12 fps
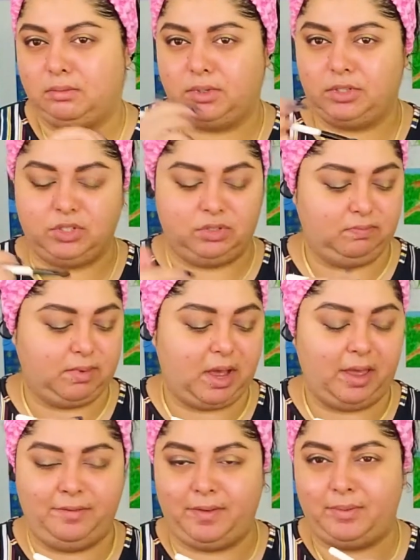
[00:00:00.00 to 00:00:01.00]
which
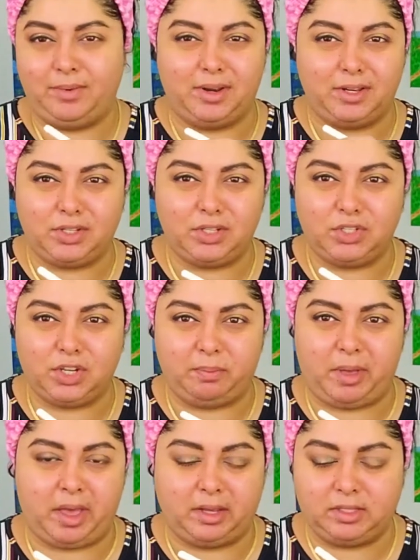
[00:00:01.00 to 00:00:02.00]
I found it at TJ
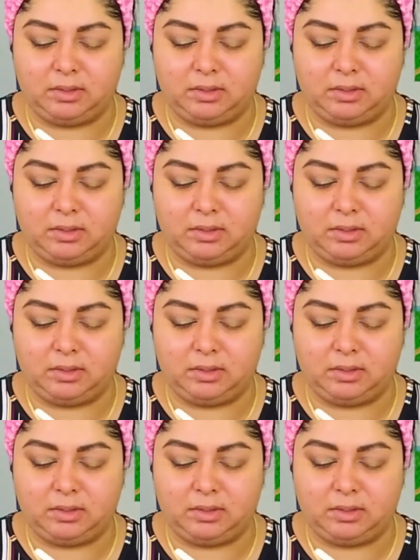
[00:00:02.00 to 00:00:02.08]
Maxx.